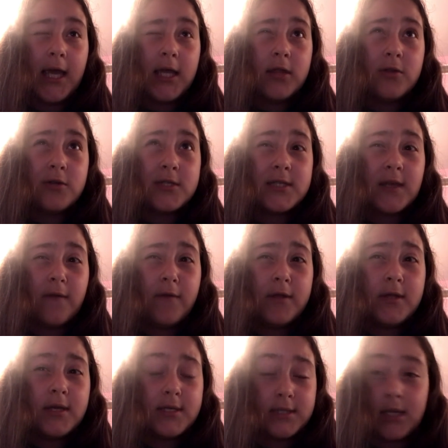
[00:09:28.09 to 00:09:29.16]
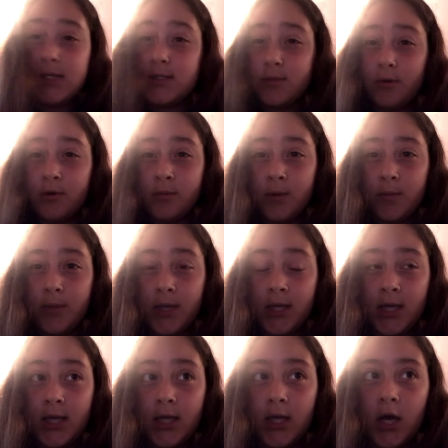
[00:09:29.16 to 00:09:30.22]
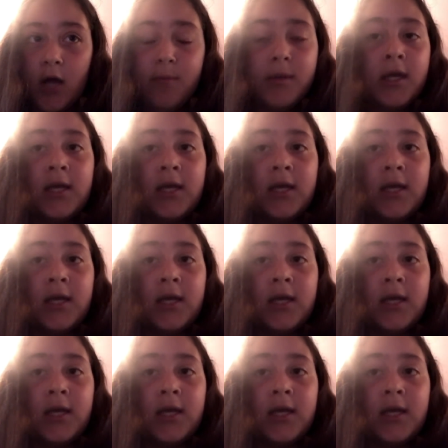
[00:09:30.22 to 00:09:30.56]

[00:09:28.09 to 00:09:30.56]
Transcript: 8th or 7th, because that's when we're picking it up.